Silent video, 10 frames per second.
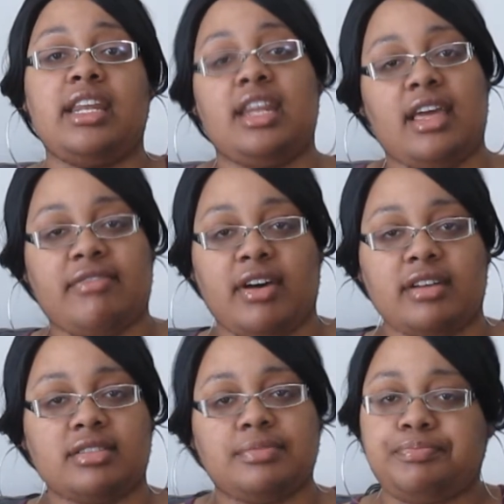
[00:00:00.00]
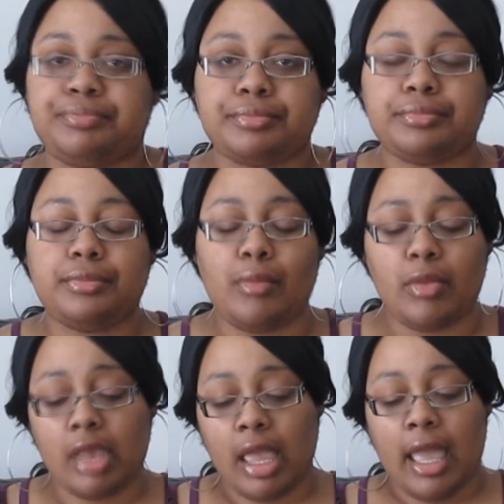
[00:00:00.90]
And then they
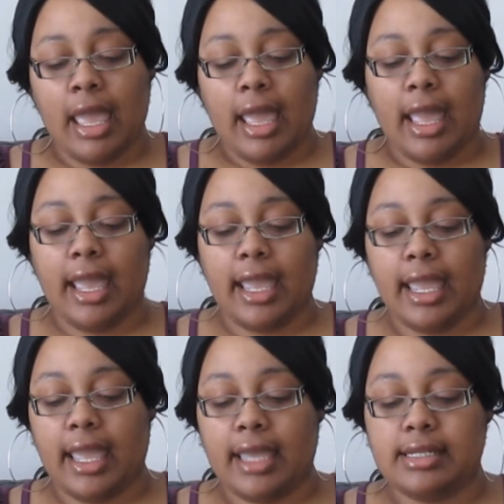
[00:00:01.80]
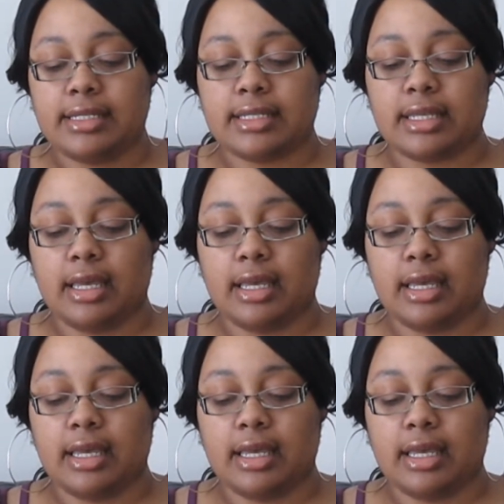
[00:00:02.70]
fucked. And